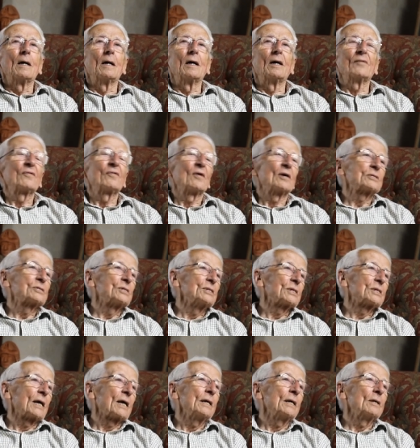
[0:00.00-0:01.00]
uh,
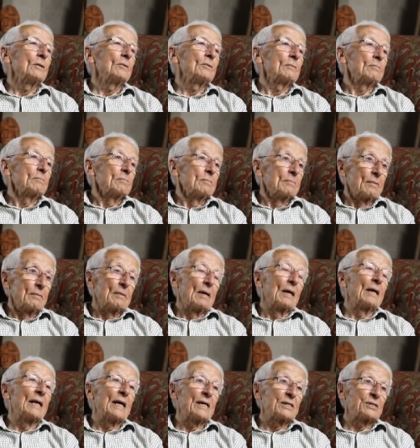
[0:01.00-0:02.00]
Francis Gale,
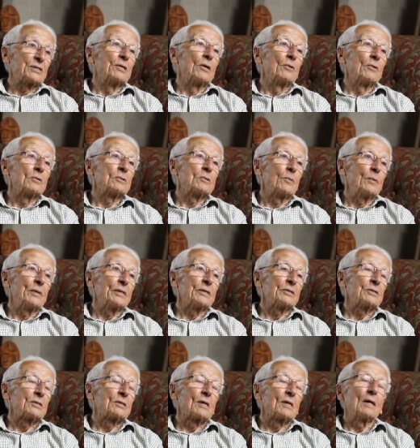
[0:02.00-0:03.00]
alas, no longer with
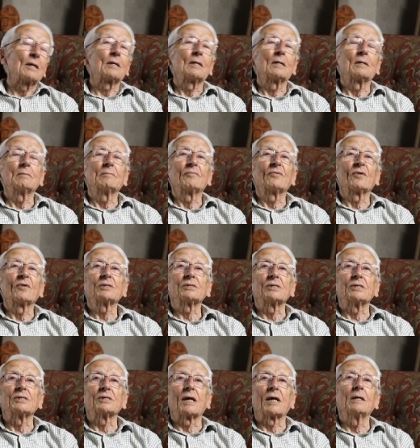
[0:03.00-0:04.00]
us, um,
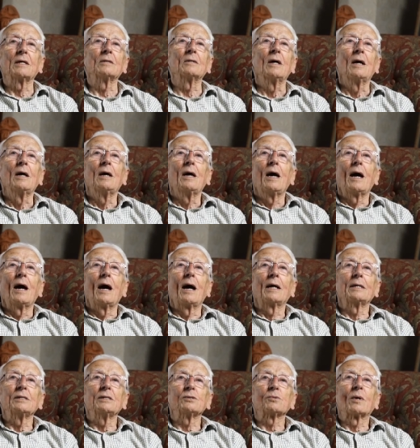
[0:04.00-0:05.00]
Francis Gale
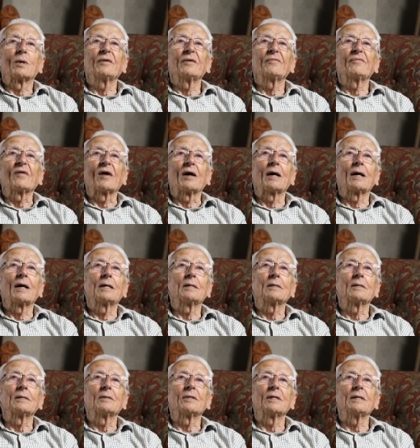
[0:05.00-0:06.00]
and his wife
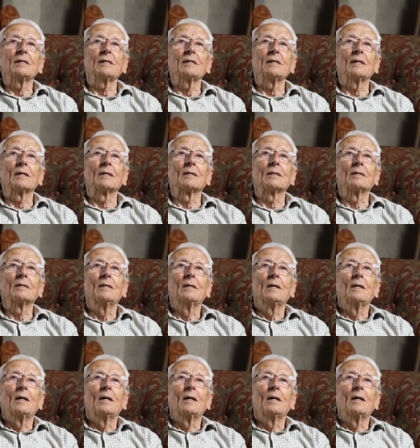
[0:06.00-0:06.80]
and the uh,